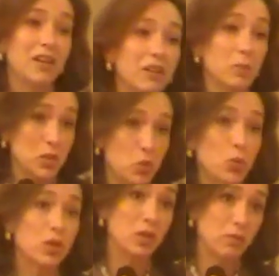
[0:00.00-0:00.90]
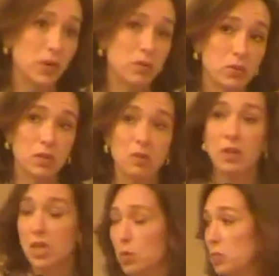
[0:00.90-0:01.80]
the majority of votes and
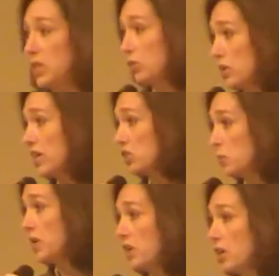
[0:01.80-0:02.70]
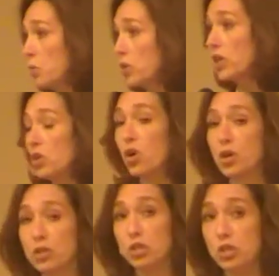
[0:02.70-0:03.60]
be your next mayor, and I'm working
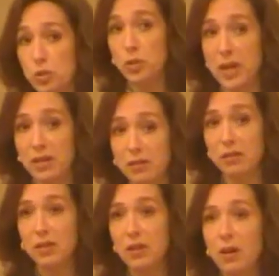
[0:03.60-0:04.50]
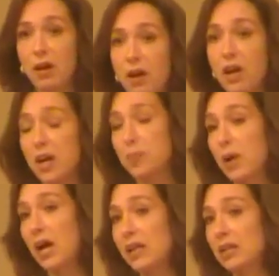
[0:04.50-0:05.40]
hard to do that.
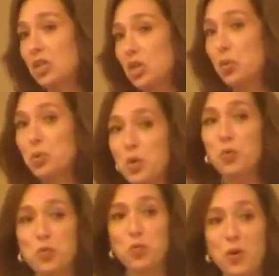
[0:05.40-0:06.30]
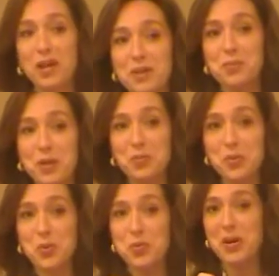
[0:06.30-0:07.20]
I don't know if when I was
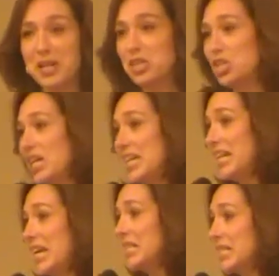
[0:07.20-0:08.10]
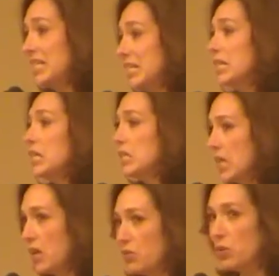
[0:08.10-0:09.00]
going around and shaking hands, I didn't get
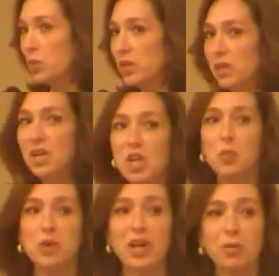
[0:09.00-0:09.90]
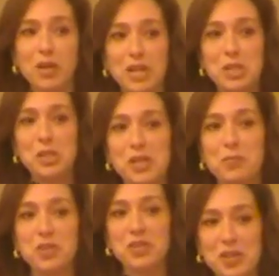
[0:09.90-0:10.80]
to everyone, but I ran into
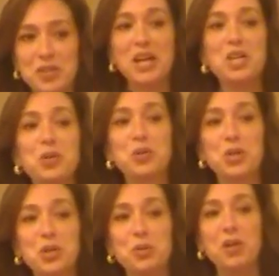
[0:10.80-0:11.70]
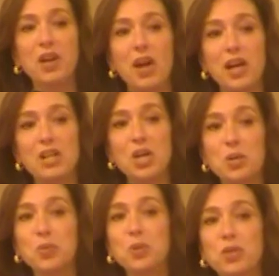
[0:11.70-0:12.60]
someone that says, I know you. I
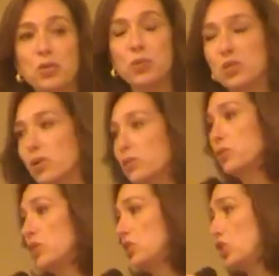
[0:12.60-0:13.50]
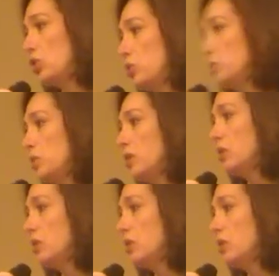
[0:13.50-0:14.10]
know the results that you